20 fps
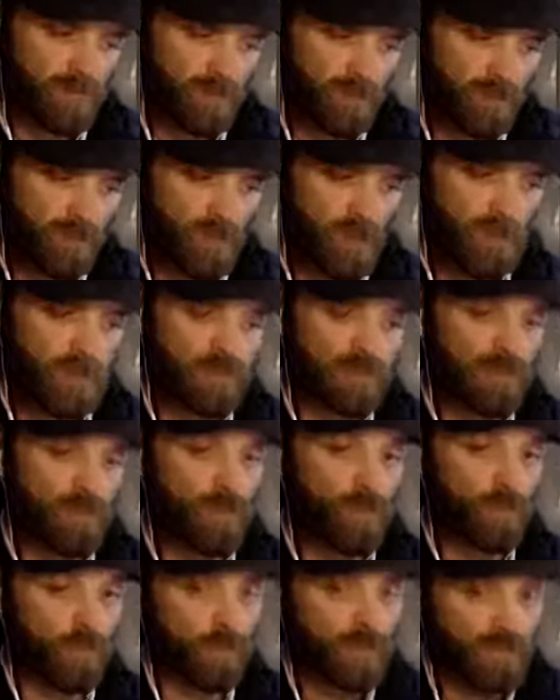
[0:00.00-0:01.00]
annoyance are
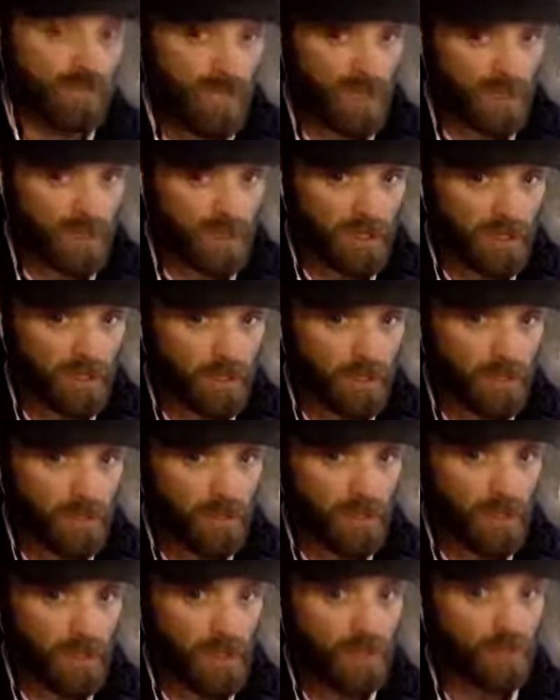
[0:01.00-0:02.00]
one thing,
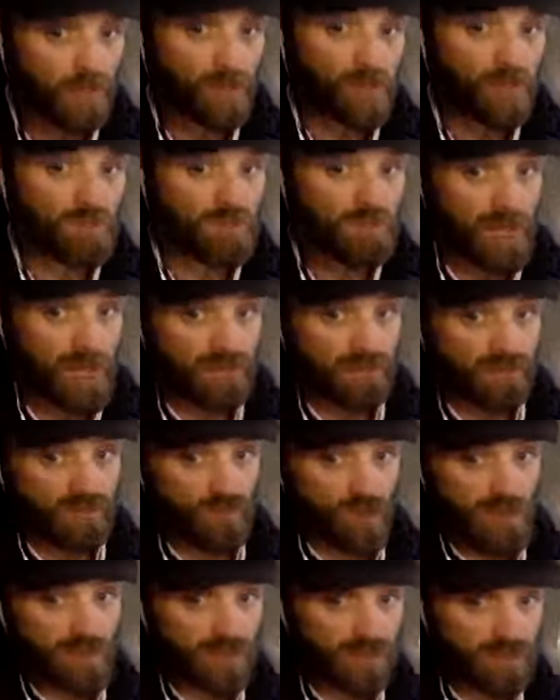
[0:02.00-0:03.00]
but this man's
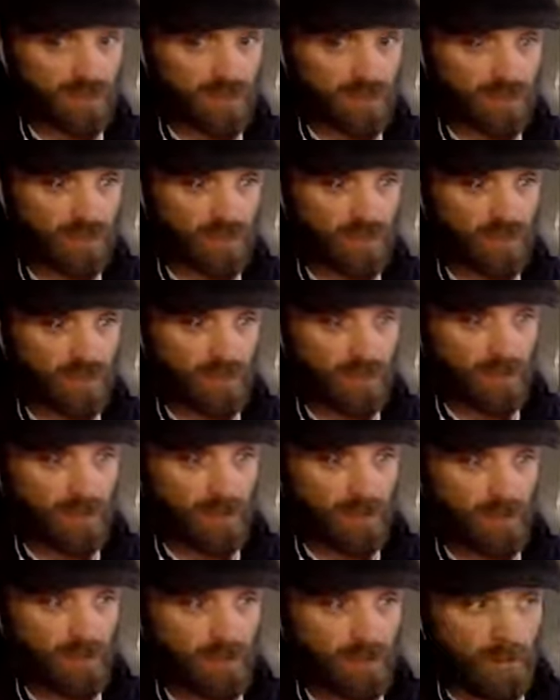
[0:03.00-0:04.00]
rights
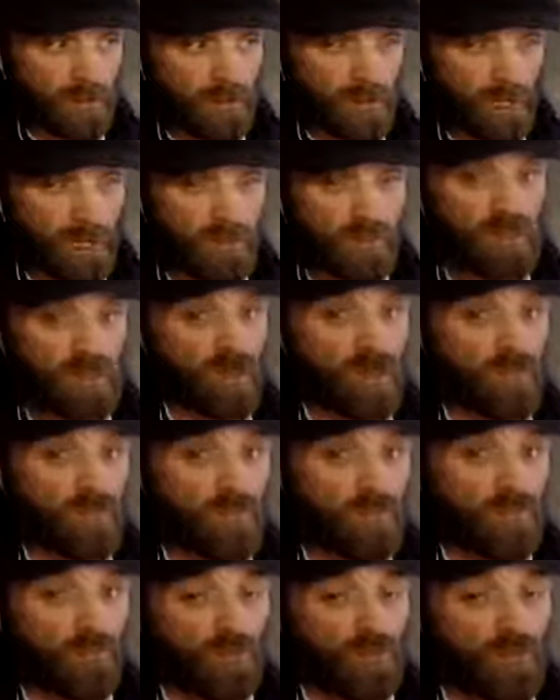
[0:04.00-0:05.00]
can't be
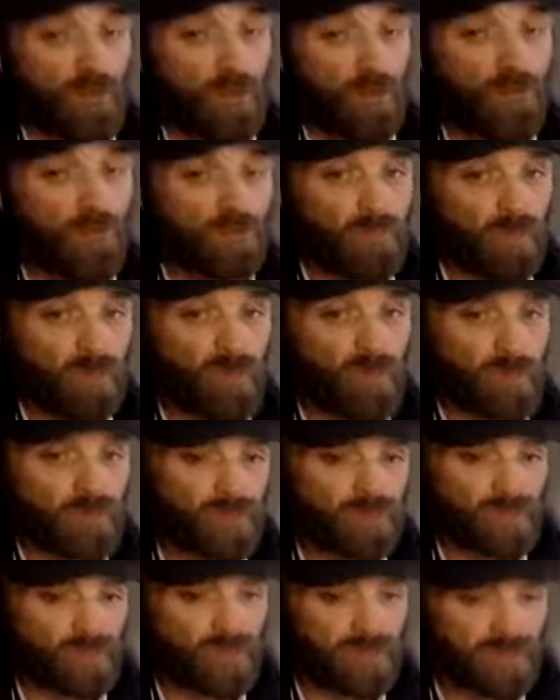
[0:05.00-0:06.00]
removed by your
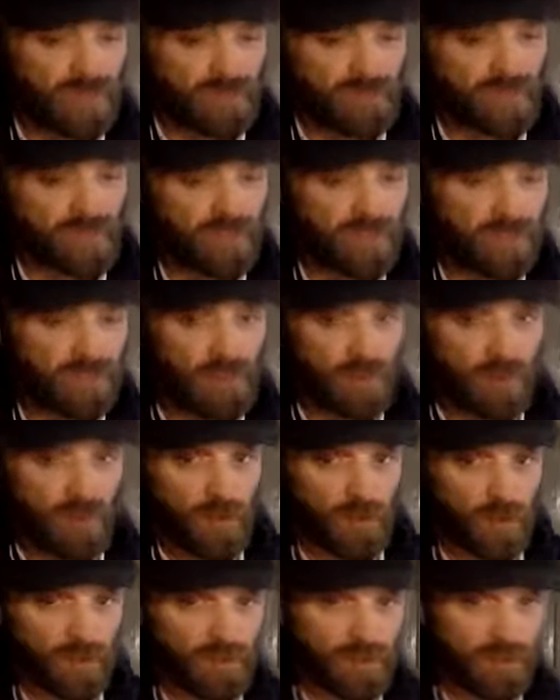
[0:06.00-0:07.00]
subjectivities and your
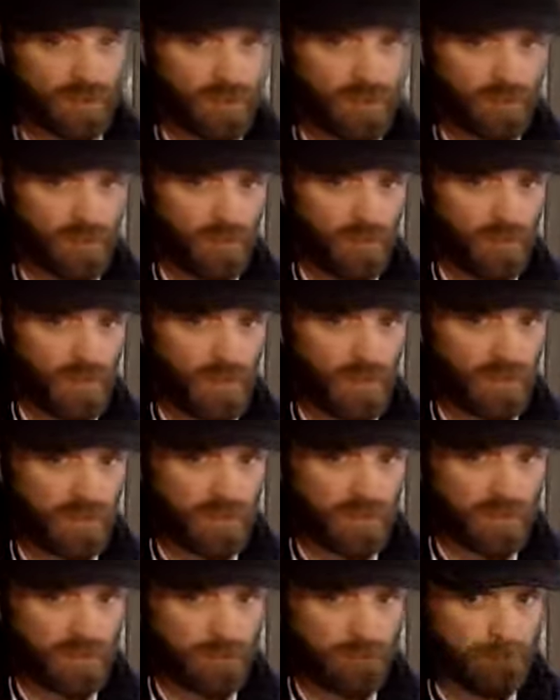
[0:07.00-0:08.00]
annoyances and your
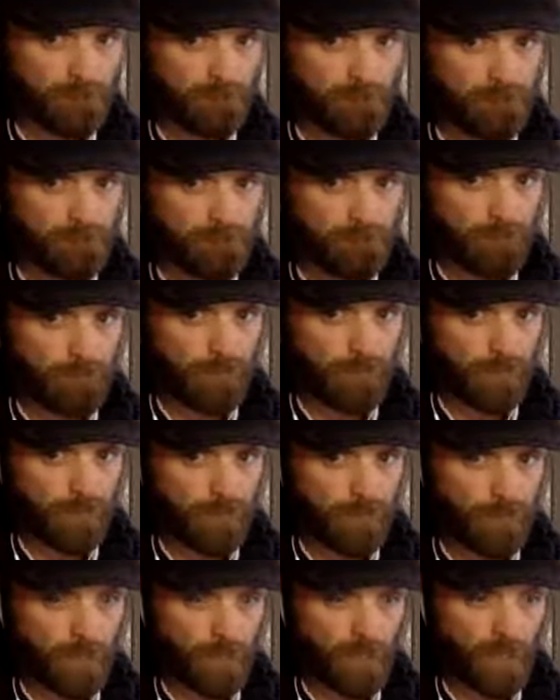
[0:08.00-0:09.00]
offenses
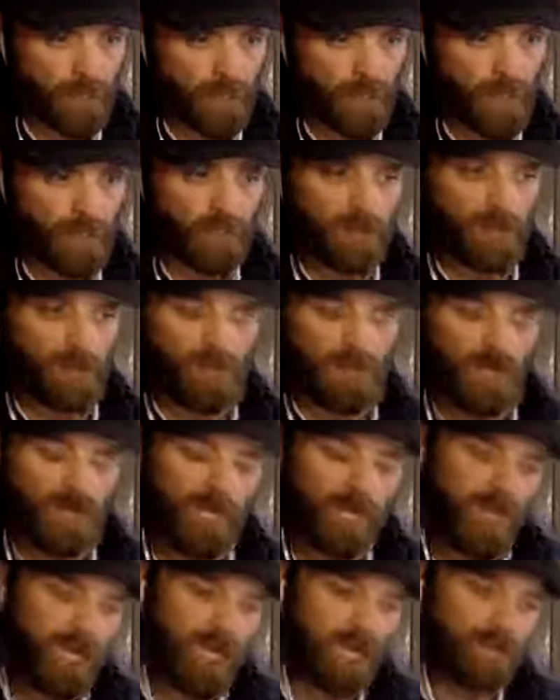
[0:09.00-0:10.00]
and no you
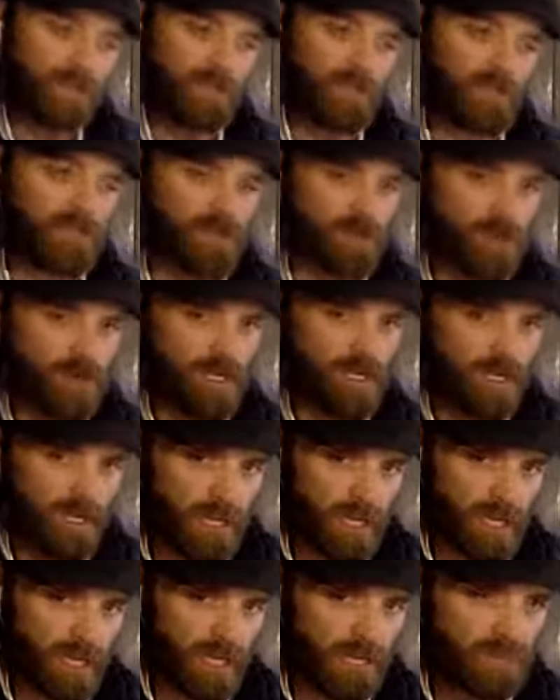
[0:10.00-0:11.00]
can't sorry you
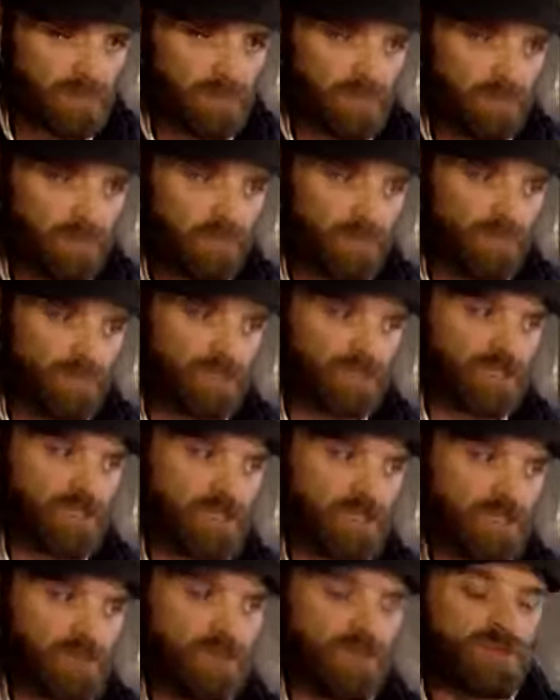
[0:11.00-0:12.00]
can't
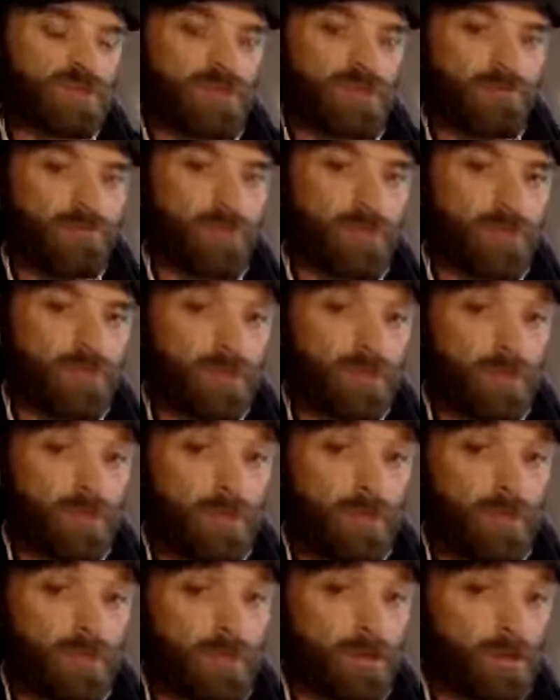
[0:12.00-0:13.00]
physically touch him
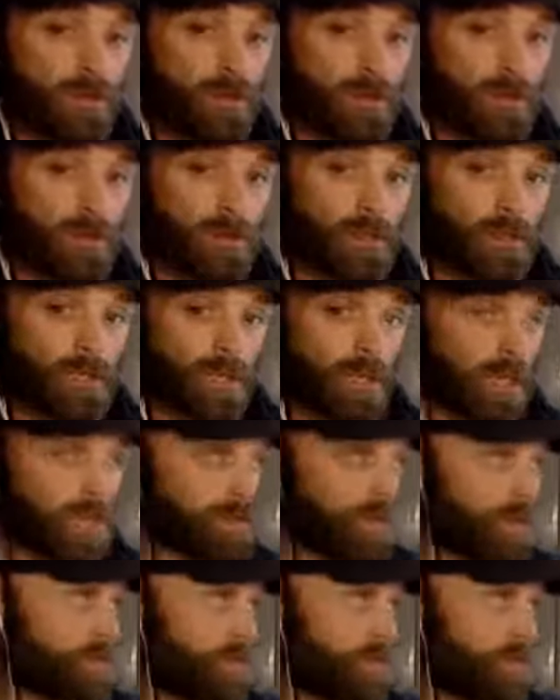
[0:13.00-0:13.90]
you can't